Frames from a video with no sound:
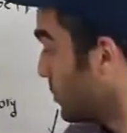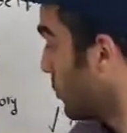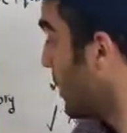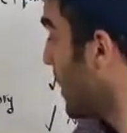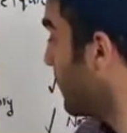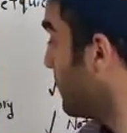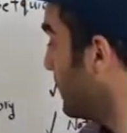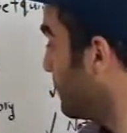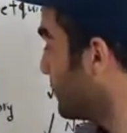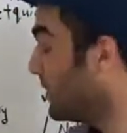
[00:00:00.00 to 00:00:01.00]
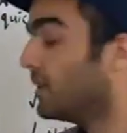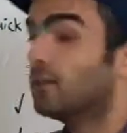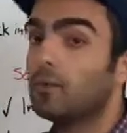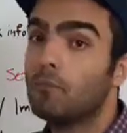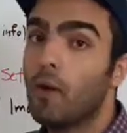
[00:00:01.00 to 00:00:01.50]
So
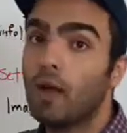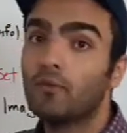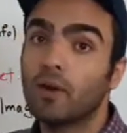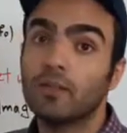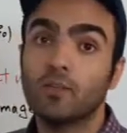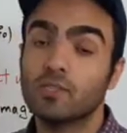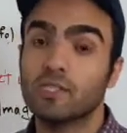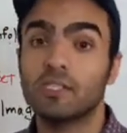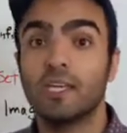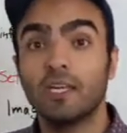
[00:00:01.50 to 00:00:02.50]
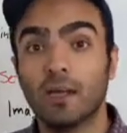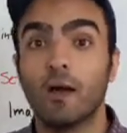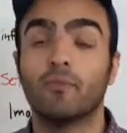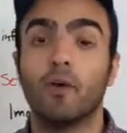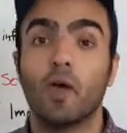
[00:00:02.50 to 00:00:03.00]
15-mile radius is
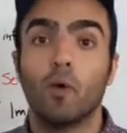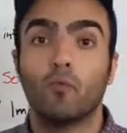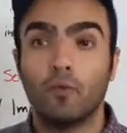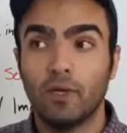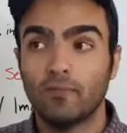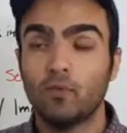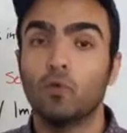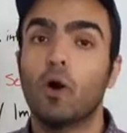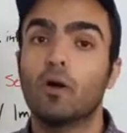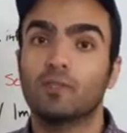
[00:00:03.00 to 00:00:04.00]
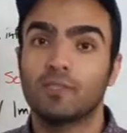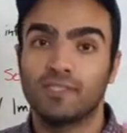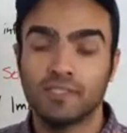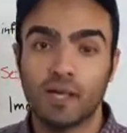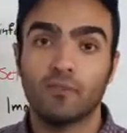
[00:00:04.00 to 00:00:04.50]
enough if you are
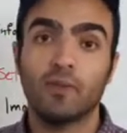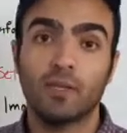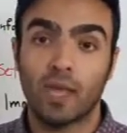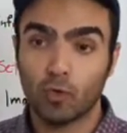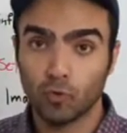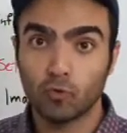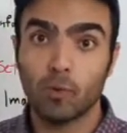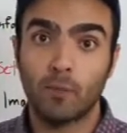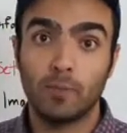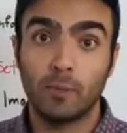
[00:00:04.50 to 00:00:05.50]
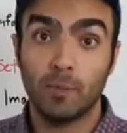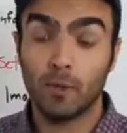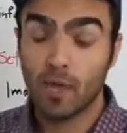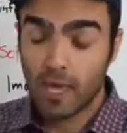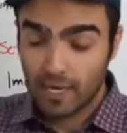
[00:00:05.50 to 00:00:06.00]
serving a group of
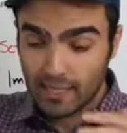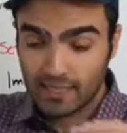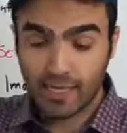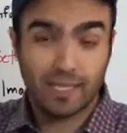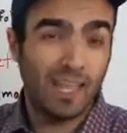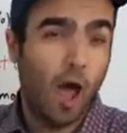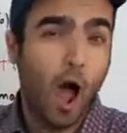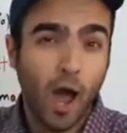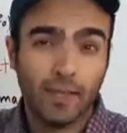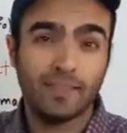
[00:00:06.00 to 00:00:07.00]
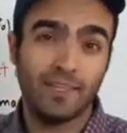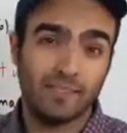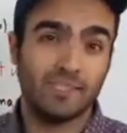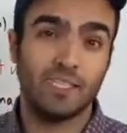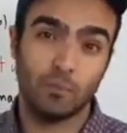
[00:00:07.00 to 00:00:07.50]
people in a high
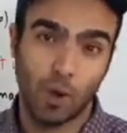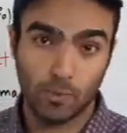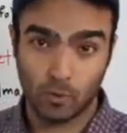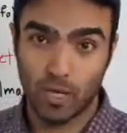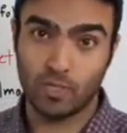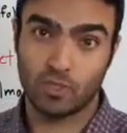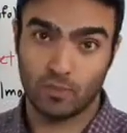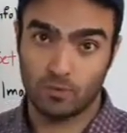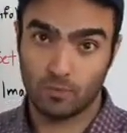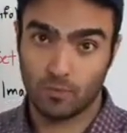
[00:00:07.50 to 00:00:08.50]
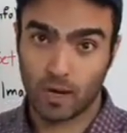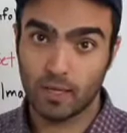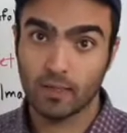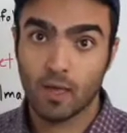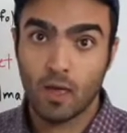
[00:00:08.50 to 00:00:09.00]
density population,
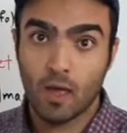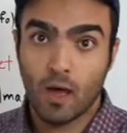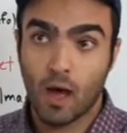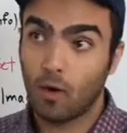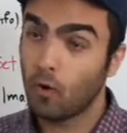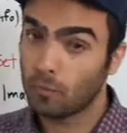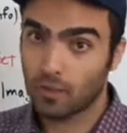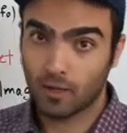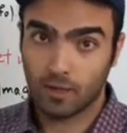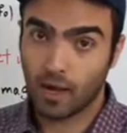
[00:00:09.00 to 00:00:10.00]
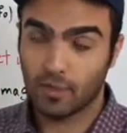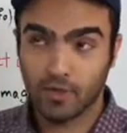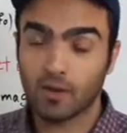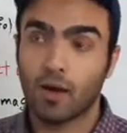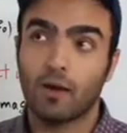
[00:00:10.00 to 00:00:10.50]
right? I hope
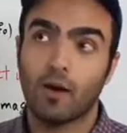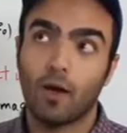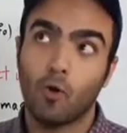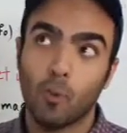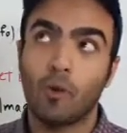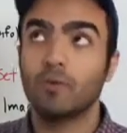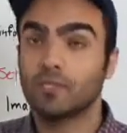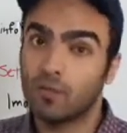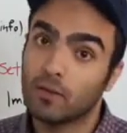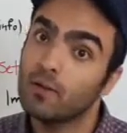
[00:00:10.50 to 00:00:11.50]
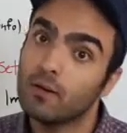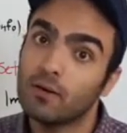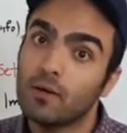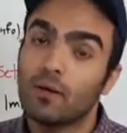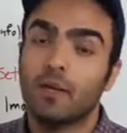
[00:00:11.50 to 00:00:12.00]
I was
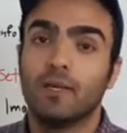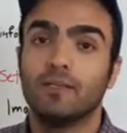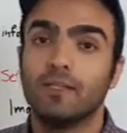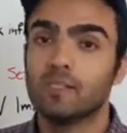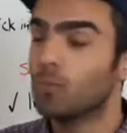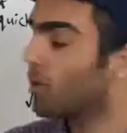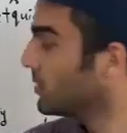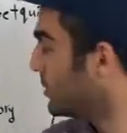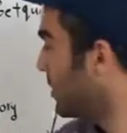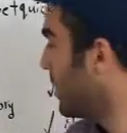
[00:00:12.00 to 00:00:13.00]
clear in this point.